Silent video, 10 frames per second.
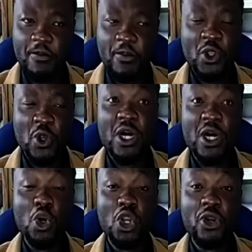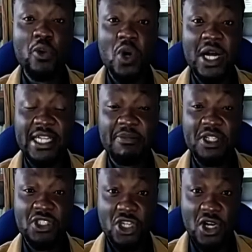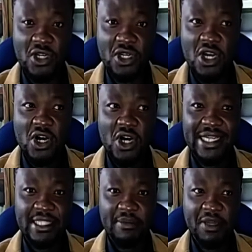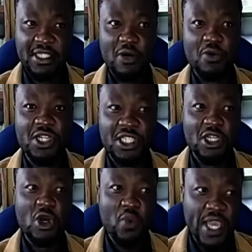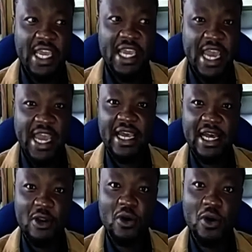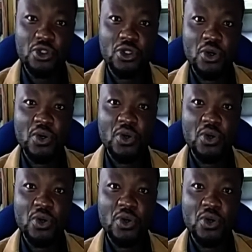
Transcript: where a whole lot of work has been done on at Nithia, which we hear can also